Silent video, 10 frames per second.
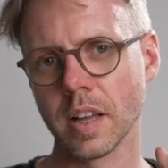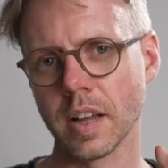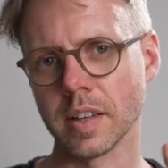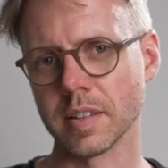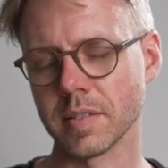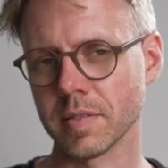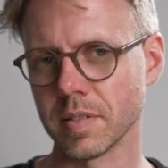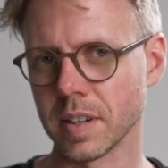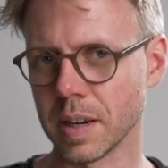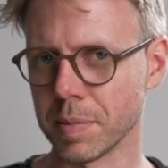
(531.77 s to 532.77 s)
A
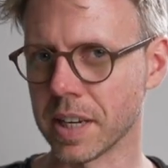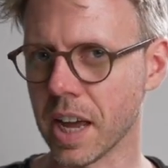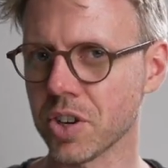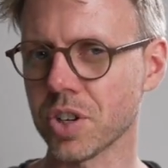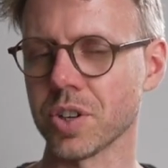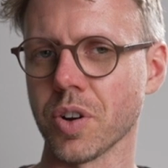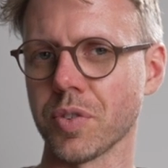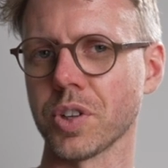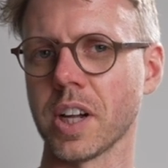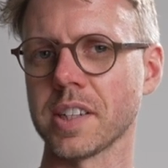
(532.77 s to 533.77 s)
limitation of
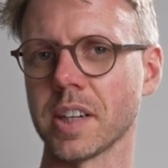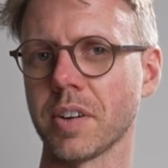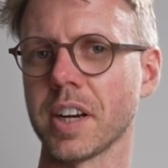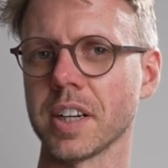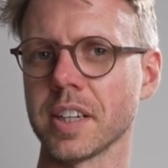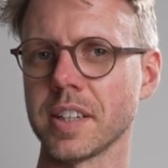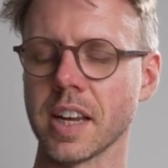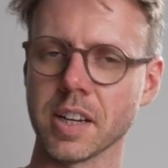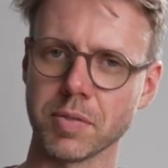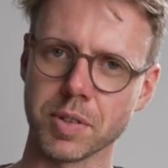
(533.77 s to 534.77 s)
stochastic gradient descent
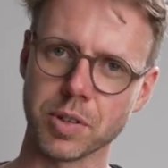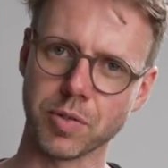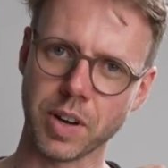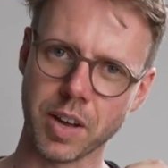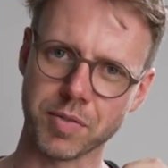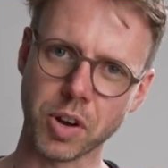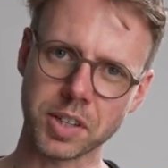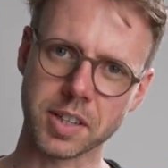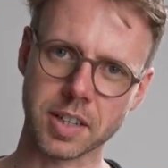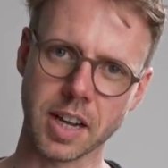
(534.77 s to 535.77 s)
that we so far have not
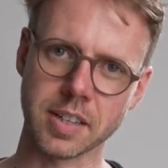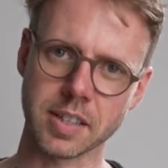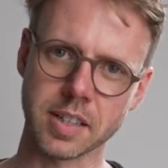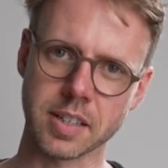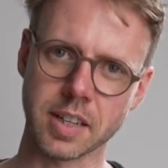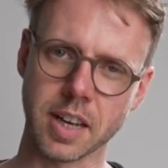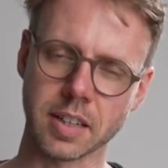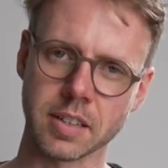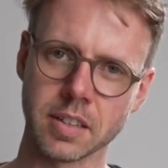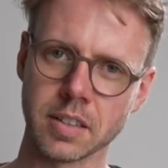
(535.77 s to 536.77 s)
discussed is
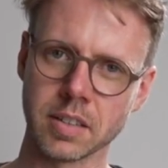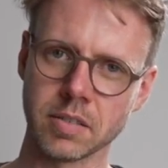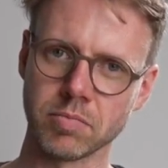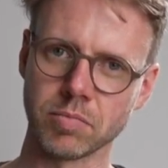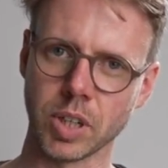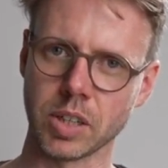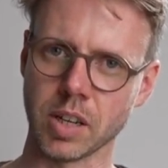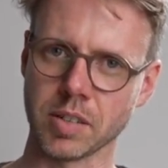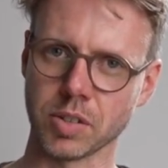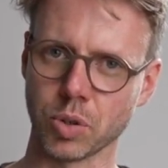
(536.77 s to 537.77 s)
that it
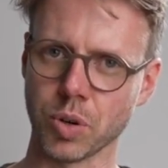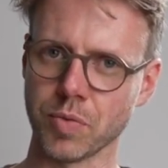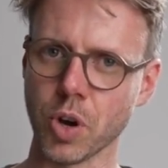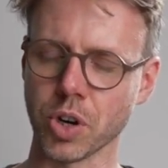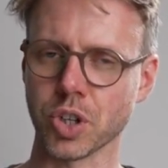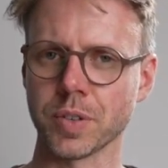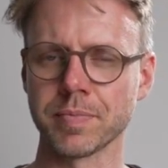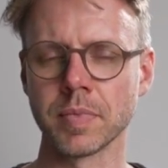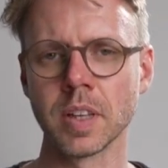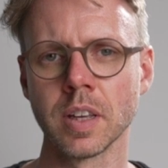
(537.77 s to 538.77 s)
doesn't converge.
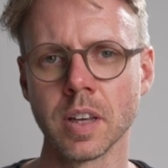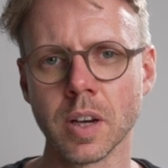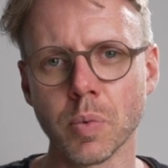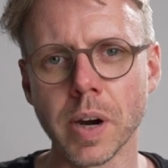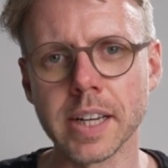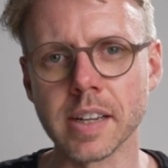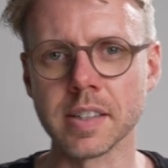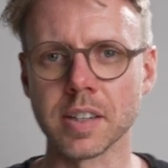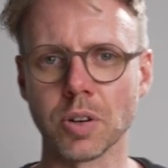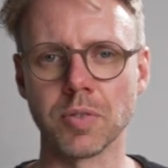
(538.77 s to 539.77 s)
Why doesn't
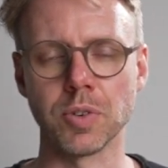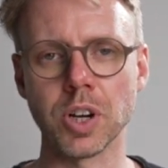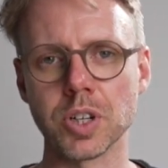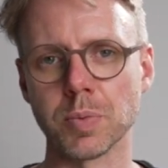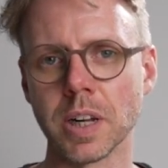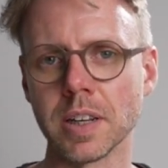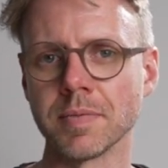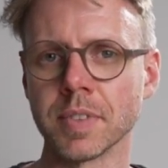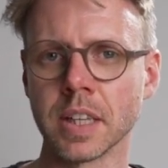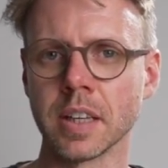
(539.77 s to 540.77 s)
it converge?
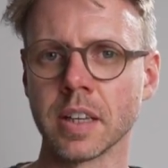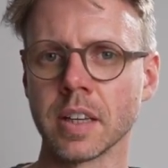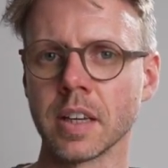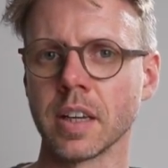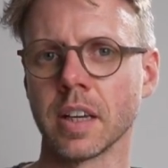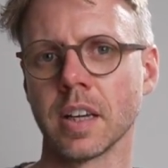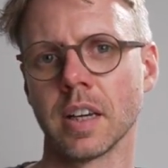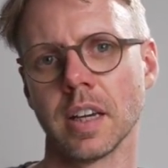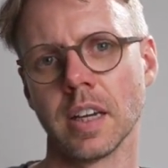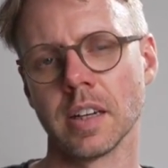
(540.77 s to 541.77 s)
Well,
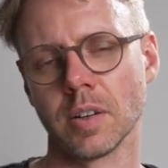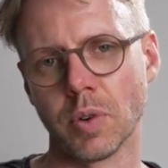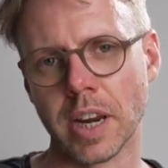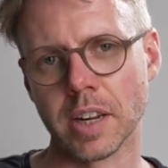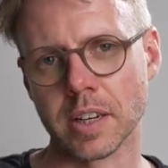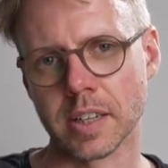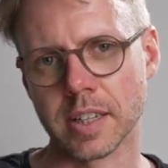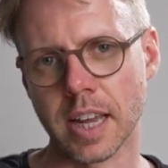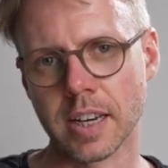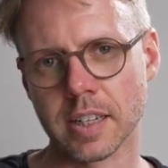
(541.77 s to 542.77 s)
in gradient
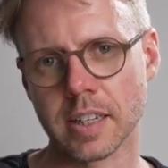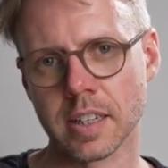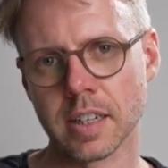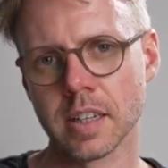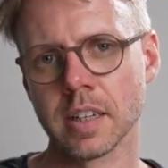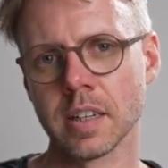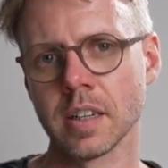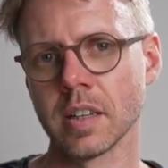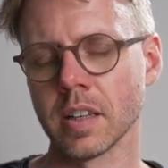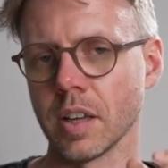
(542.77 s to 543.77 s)
descent,
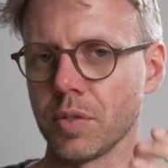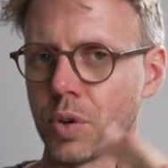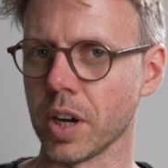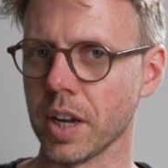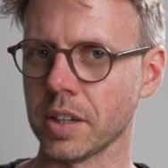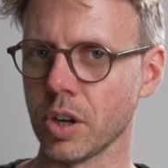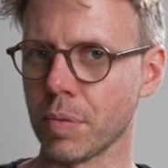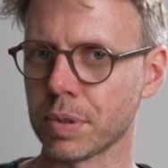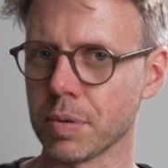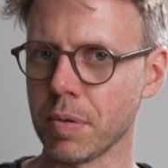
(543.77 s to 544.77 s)
if at the
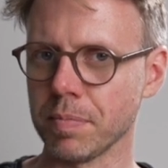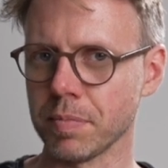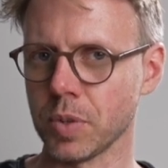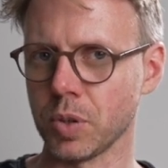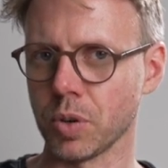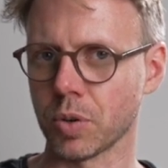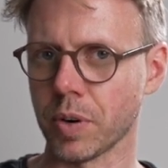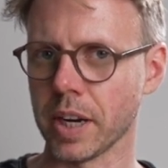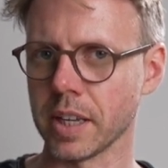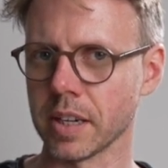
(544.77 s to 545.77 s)
optimum, your
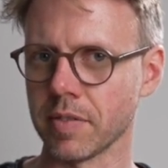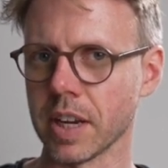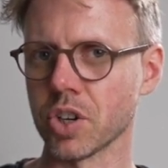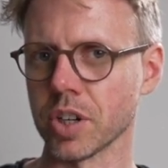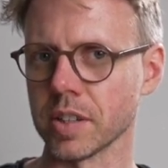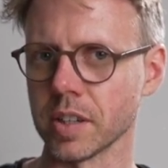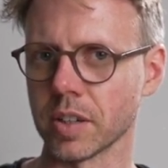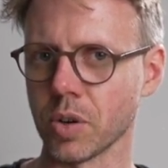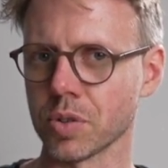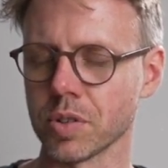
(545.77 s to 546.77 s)
gradient vanishes, it
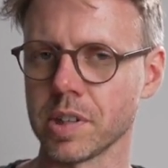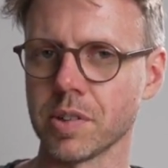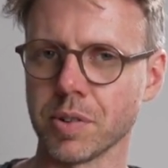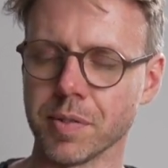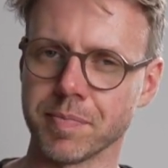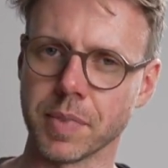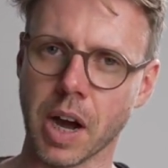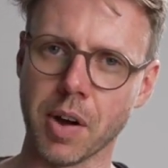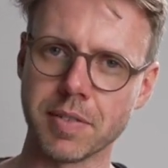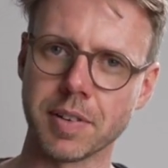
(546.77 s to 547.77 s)
goes to 0.
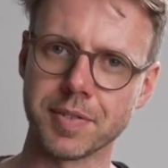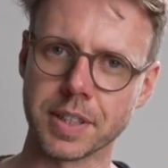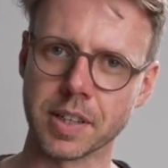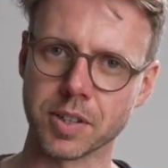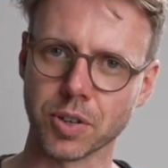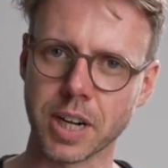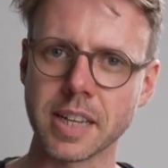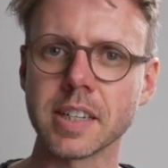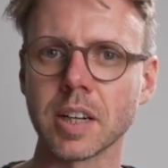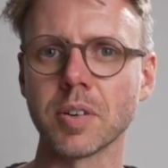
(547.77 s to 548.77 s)
However, if it's a
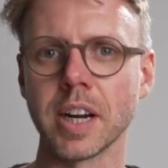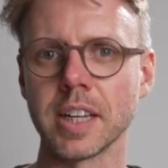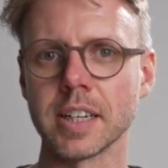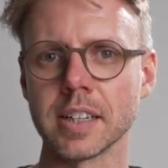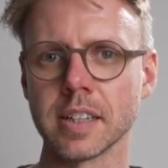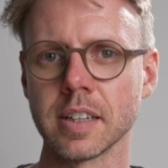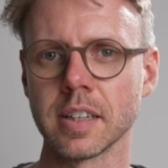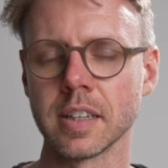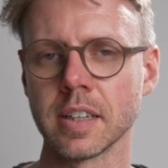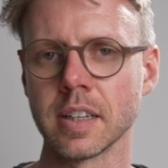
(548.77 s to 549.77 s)
stochastic gradient,
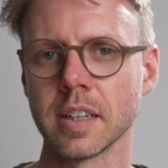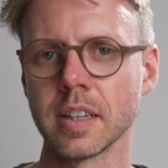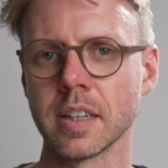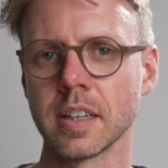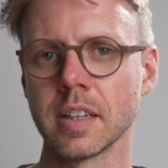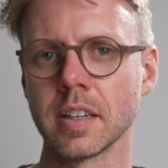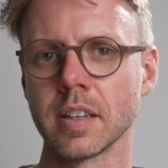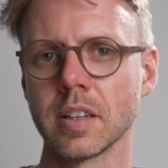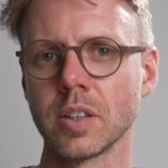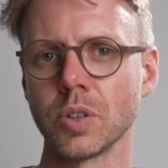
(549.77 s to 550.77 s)

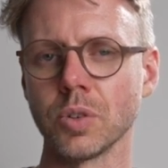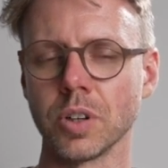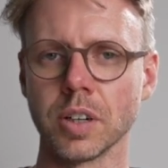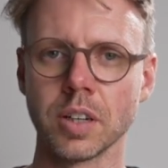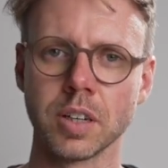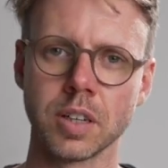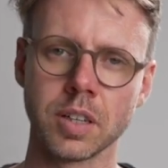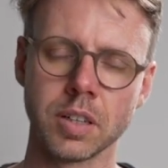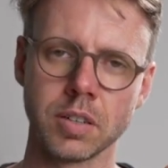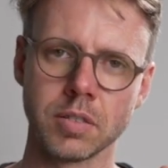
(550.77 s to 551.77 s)
your
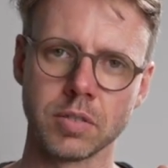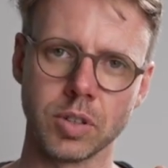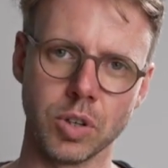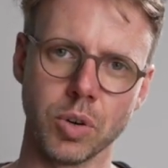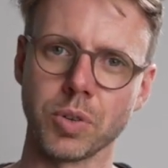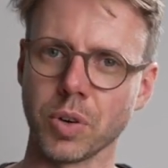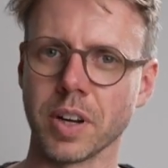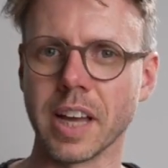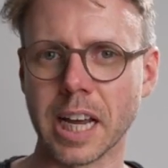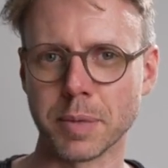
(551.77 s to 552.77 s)

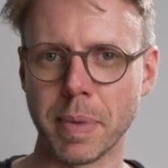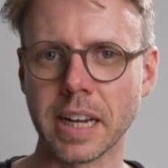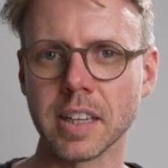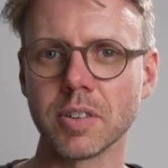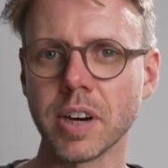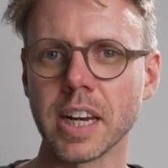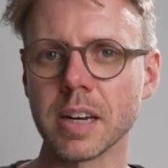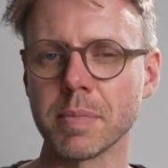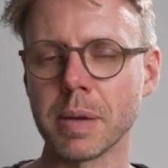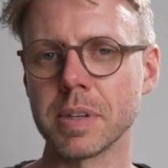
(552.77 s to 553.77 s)
expected
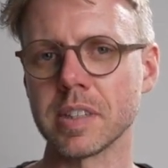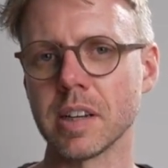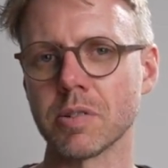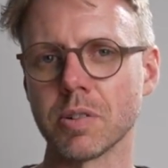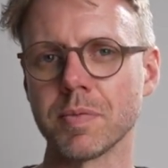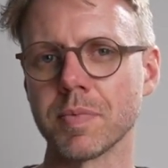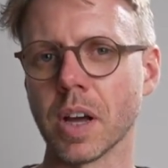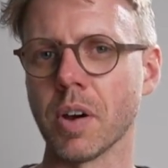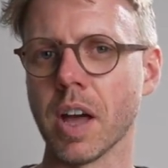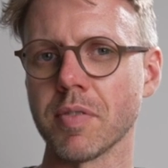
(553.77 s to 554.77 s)
gradient may be 0.
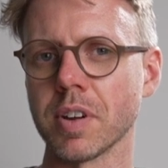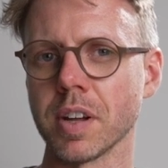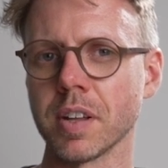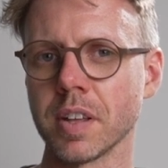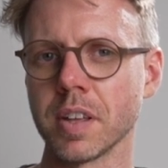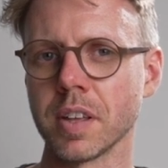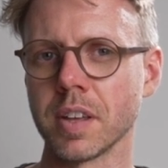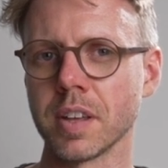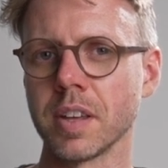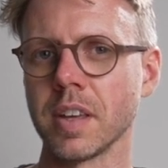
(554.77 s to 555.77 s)
However,
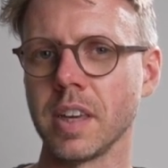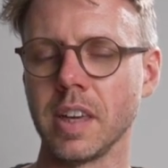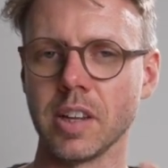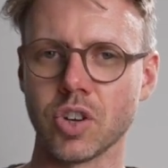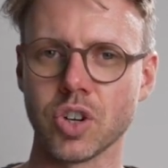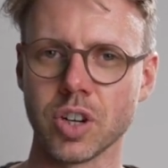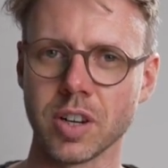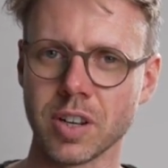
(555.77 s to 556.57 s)
each